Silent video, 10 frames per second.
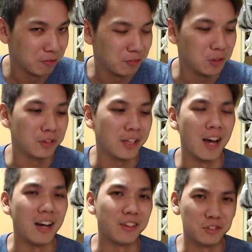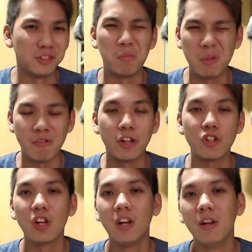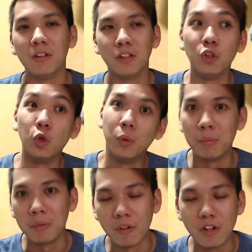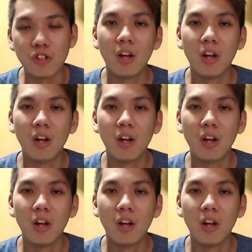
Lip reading: You know, they are, you know, the mid-range, the lower mid-range.